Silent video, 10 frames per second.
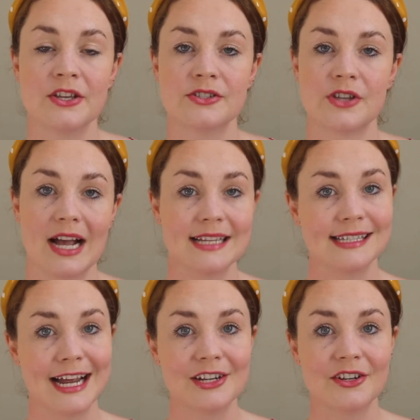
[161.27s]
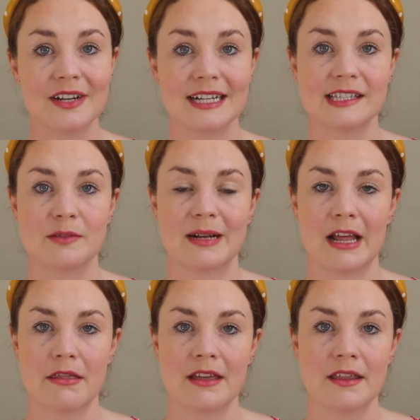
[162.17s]
So I stand corrected, but
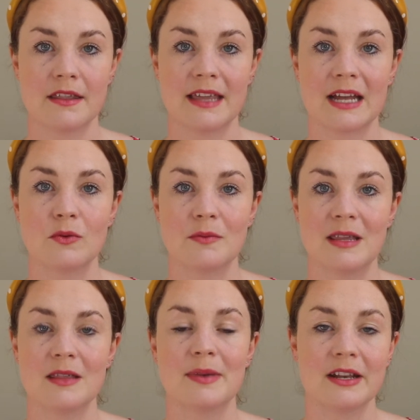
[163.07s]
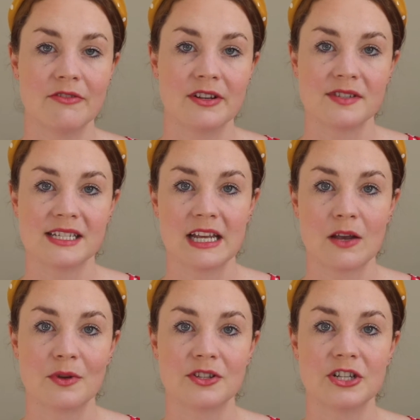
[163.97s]
I think that that would be the benefit of
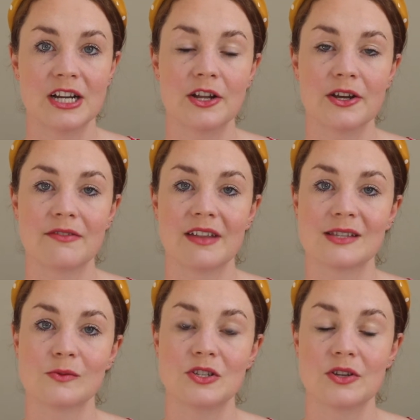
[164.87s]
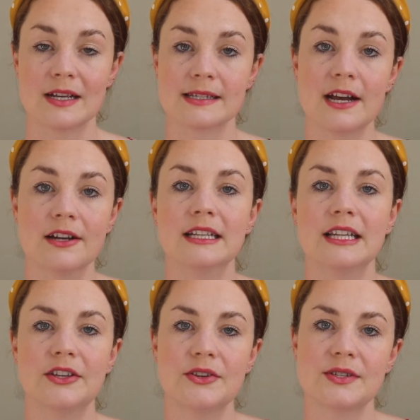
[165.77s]
sticking with Trello if that's what you guys
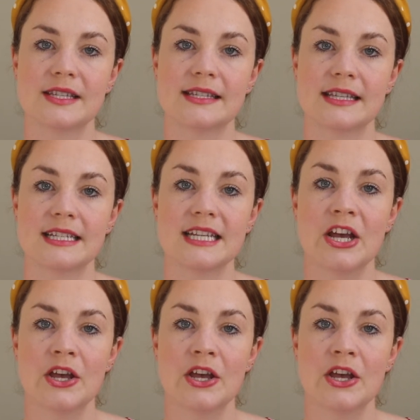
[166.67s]
currently use, is that